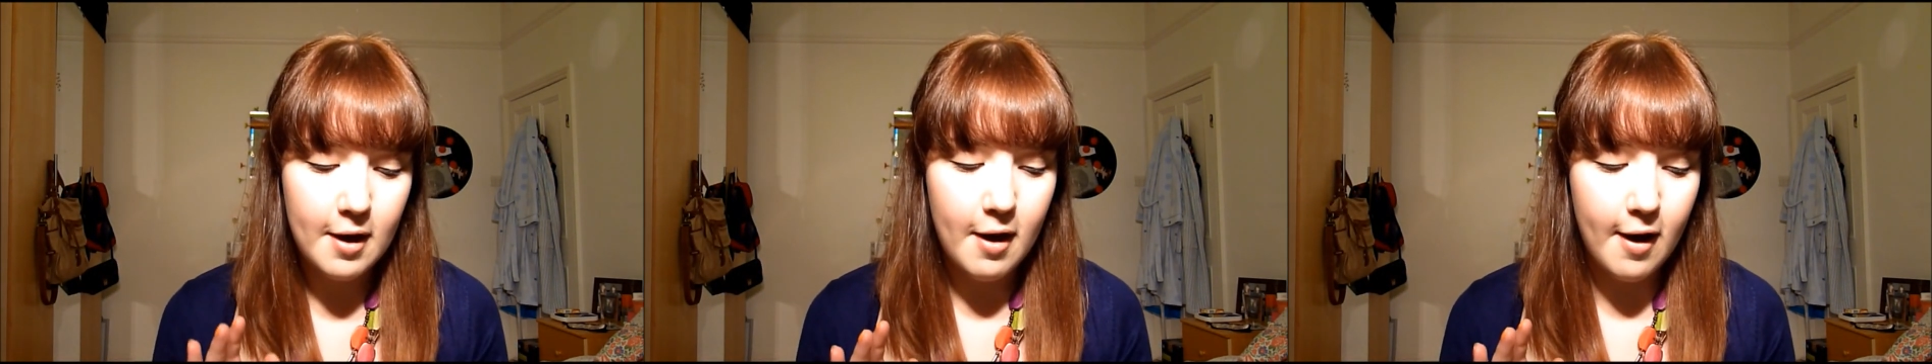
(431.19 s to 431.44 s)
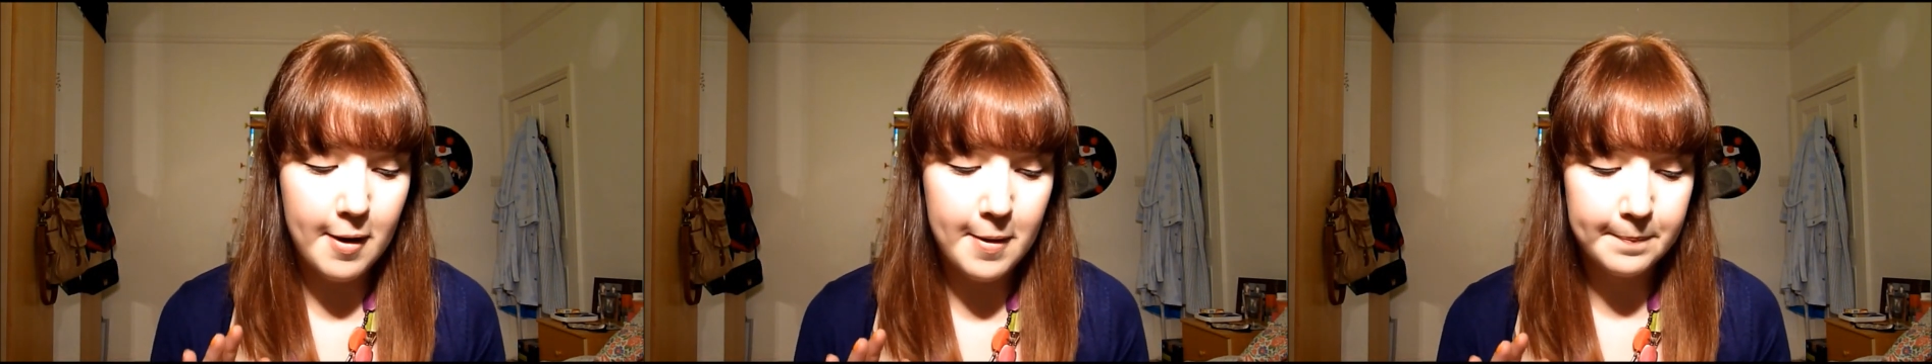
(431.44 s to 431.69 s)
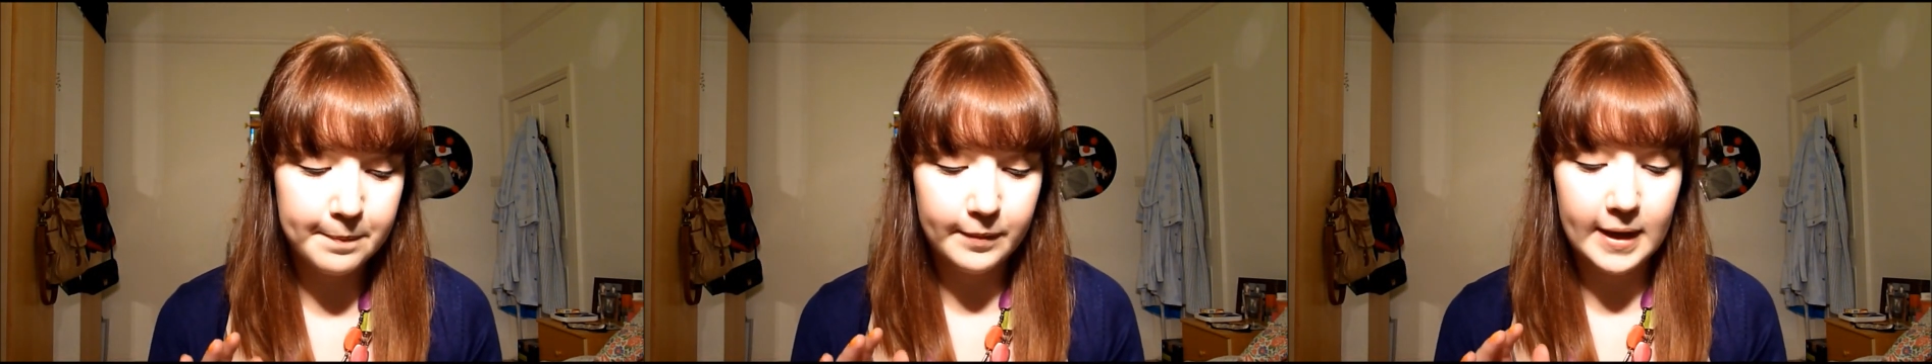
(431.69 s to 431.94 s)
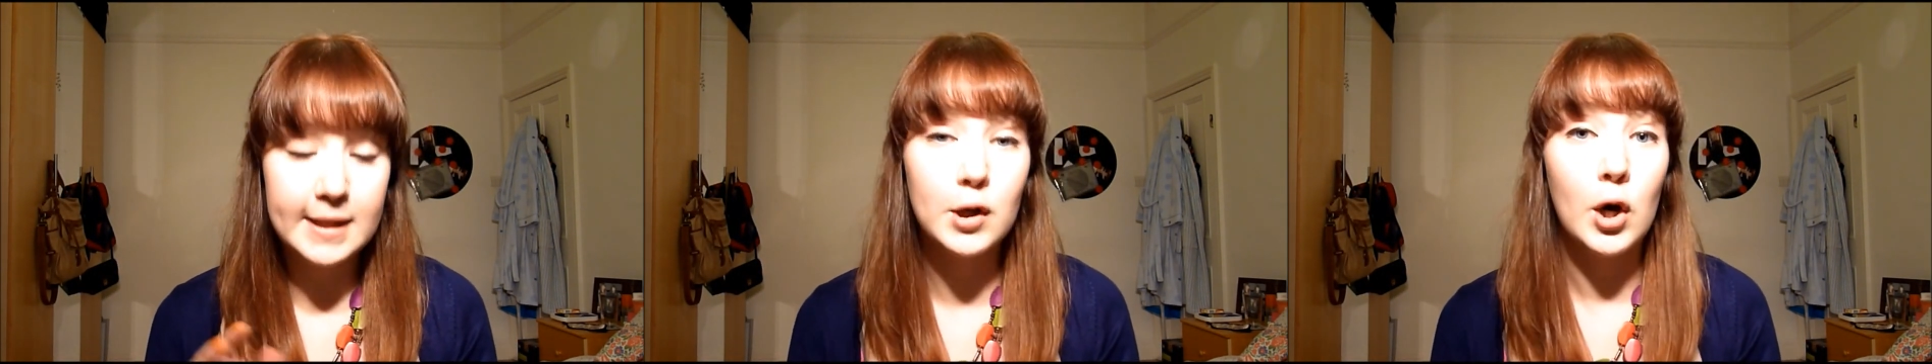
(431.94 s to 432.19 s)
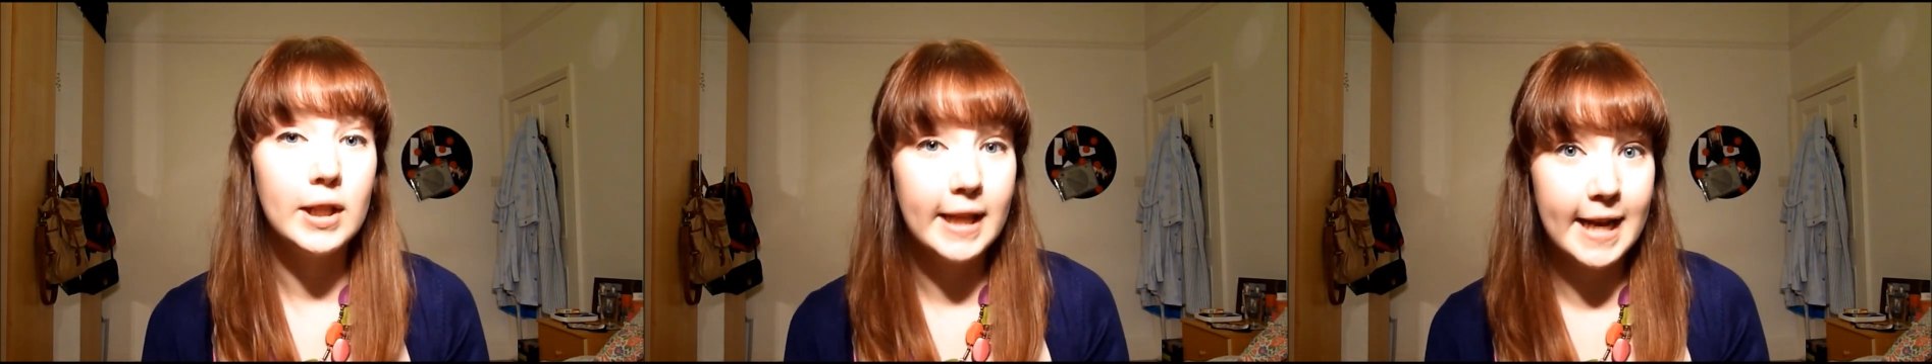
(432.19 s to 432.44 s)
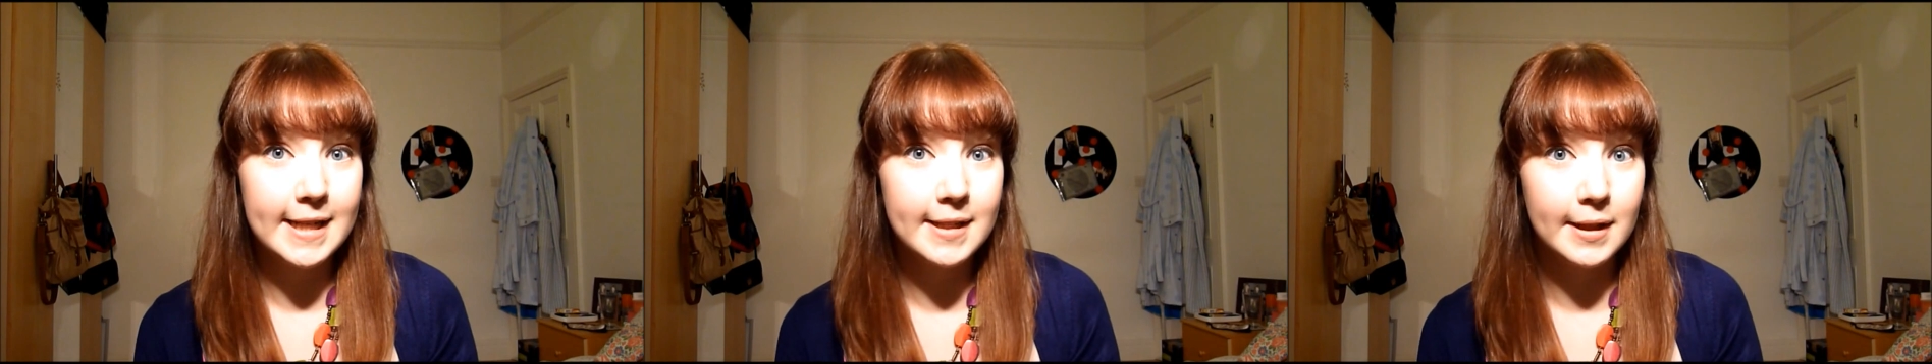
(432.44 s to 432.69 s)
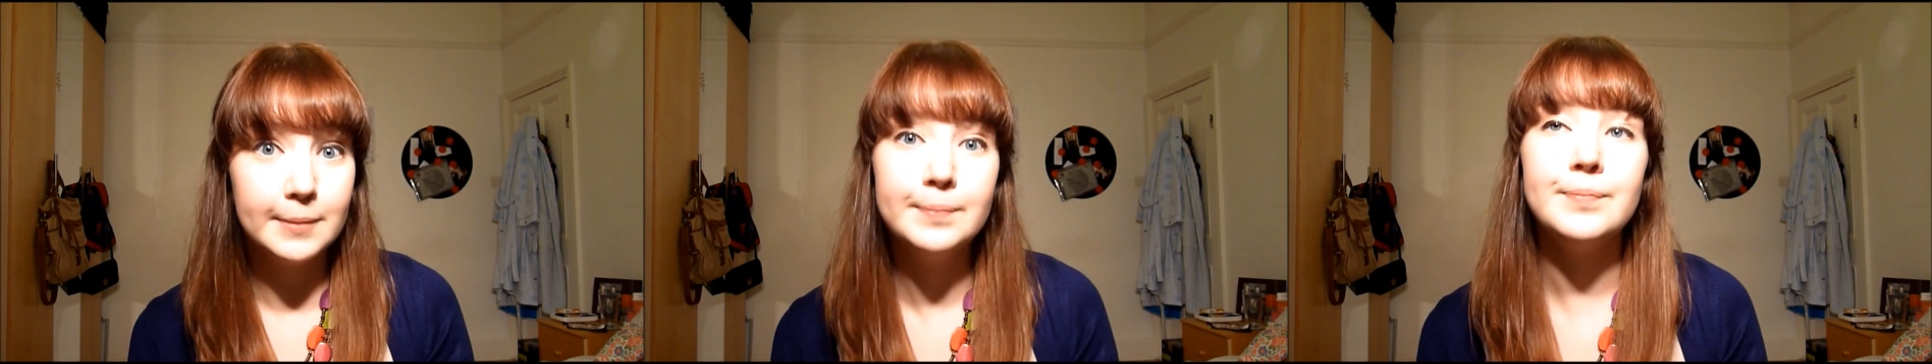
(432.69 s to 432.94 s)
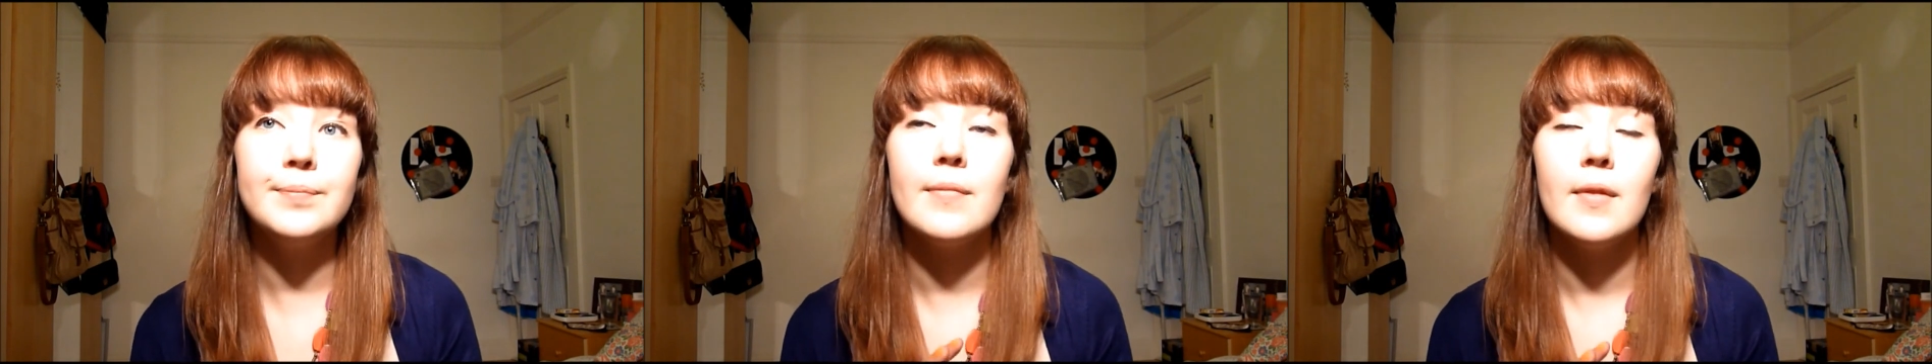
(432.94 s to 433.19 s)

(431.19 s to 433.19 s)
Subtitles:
It's Oilatum,